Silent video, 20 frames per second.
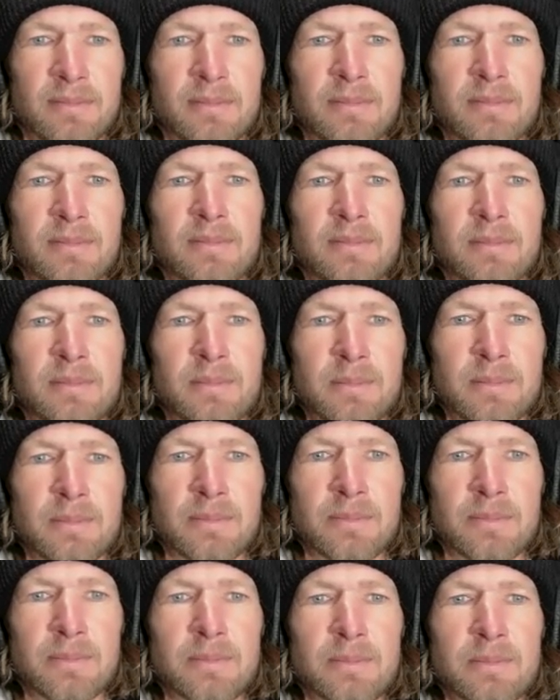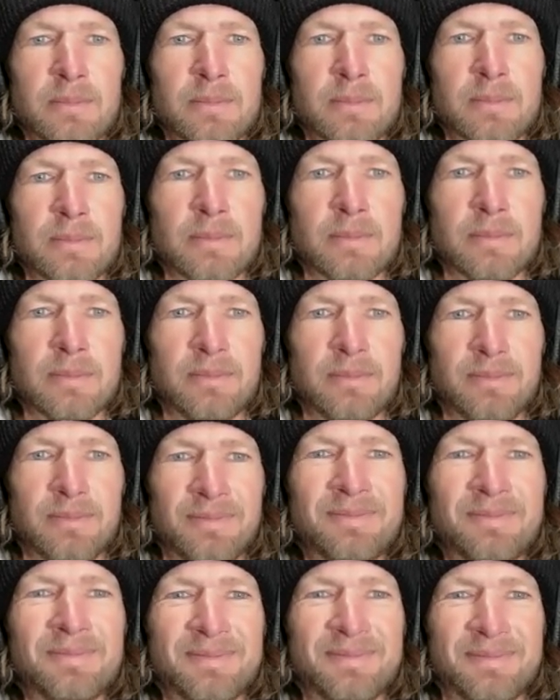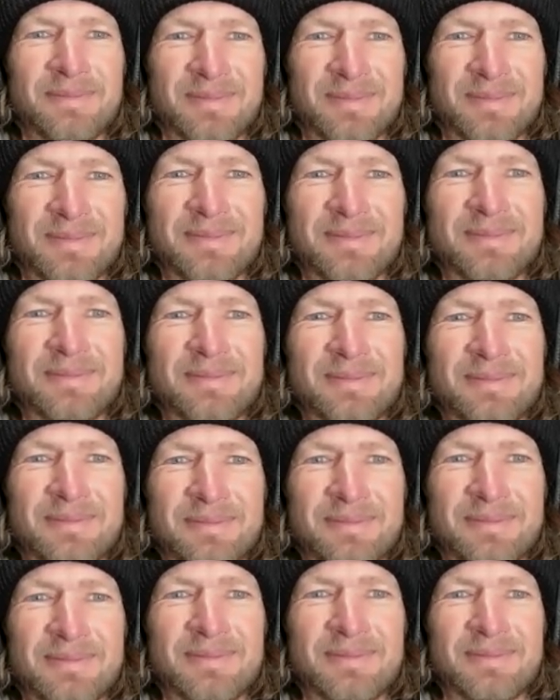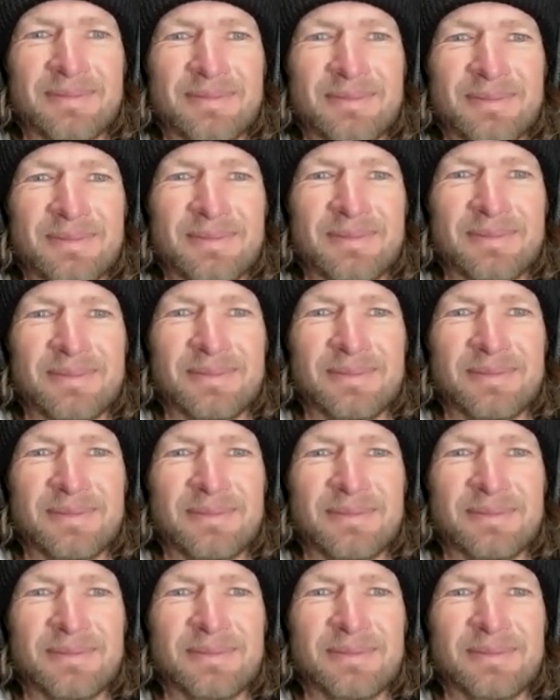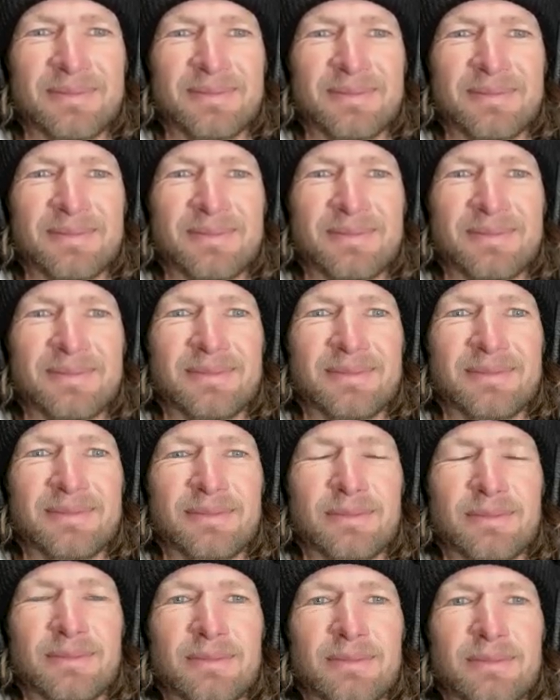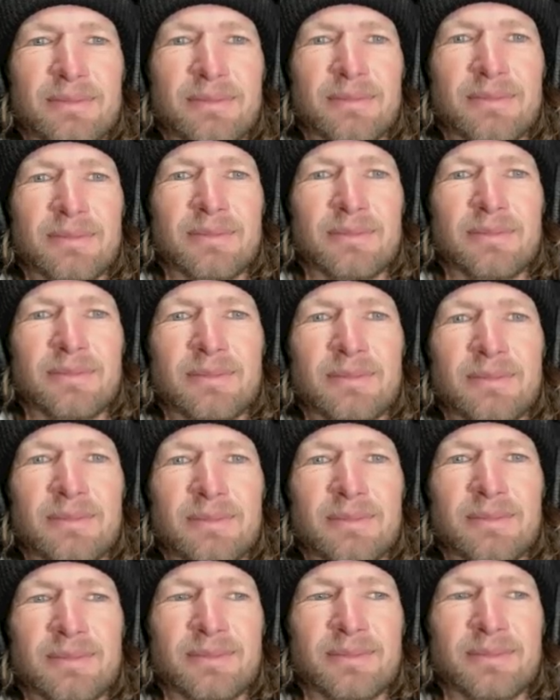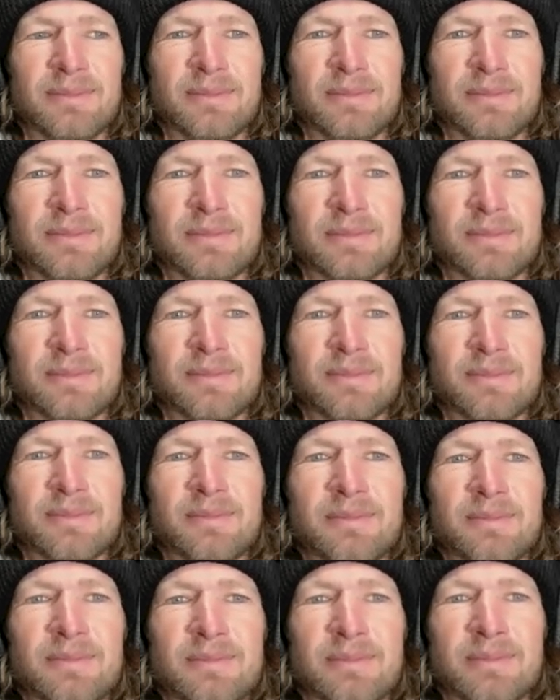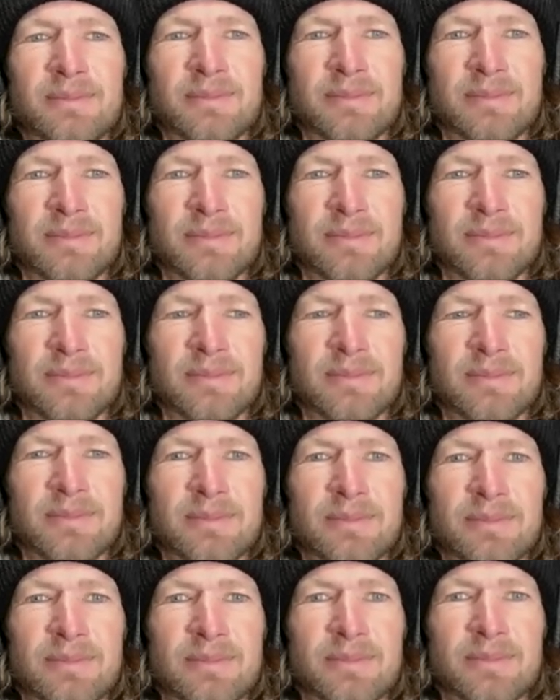No words are spoken by the person on screen.